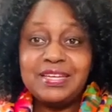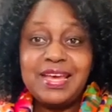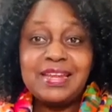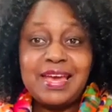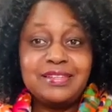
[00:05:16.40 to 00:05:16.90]

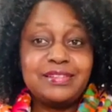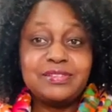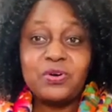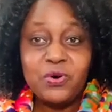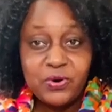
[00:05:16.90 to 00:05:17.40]
guys,
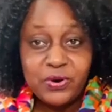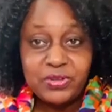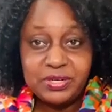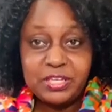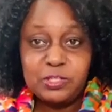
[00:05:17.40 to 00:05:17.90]
is all
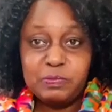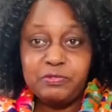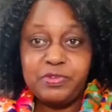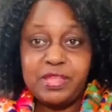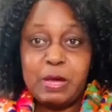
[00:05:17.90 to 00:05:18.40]
you need to pay
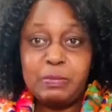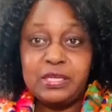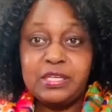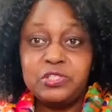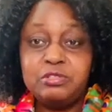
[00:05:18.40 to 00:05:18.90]
for the
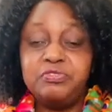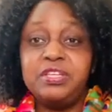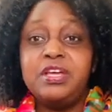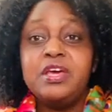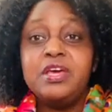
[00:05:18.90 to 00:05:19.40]
application
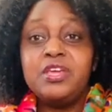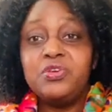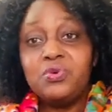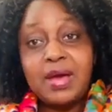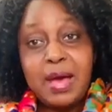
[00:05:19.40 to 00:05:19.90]
fee.
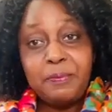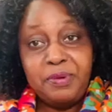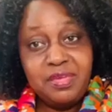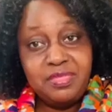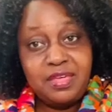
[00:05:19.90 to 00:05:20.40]
You are
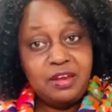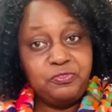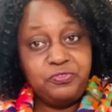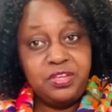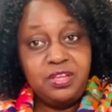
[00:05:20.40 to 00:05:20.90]
paying that
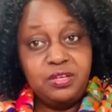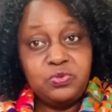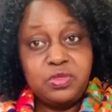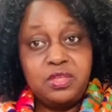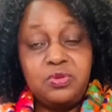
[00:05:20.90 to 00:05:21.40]
fee
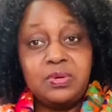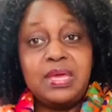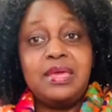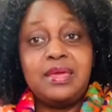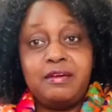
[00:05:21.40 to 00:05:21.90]
to the
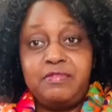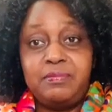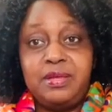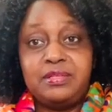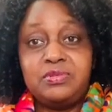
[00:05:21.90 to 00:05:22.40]
UK
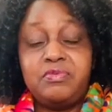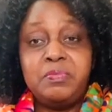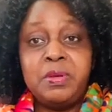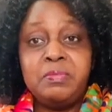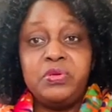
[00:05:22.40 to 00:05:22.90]
government. So
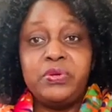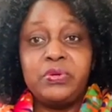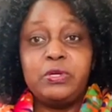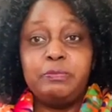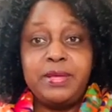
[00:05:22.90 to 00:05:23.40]
remember, you're
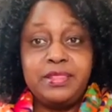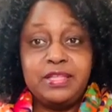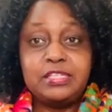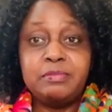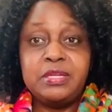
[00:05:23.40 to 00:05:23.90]
not paying
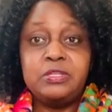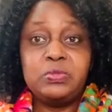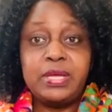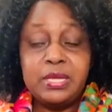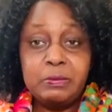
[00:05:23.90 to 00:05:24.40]
this money
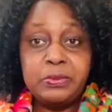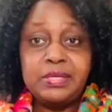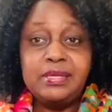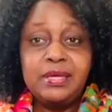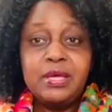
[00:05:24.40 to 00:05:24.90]
to
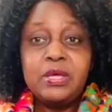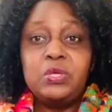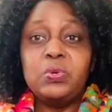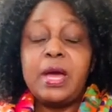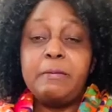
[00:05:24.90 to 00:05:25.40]
anybody.
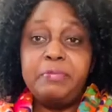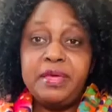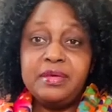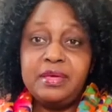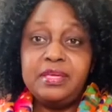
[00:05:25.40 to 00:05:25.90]
You are
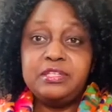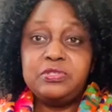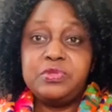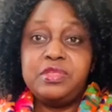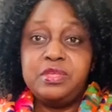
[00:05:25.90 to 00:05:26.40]
paying it
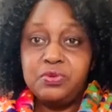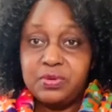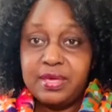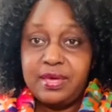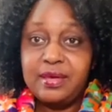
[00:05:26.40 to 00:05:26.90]
to the
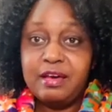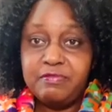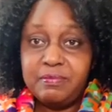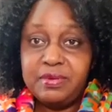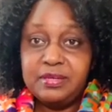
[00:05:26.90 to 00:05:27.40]
UK
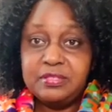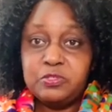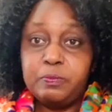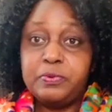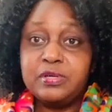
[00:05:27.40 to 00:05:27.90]
government
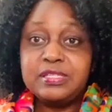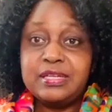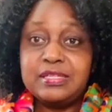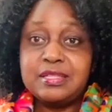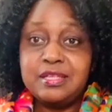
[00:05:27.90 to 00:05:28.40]
to
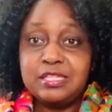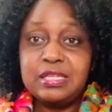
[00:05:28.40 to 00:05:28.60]
process this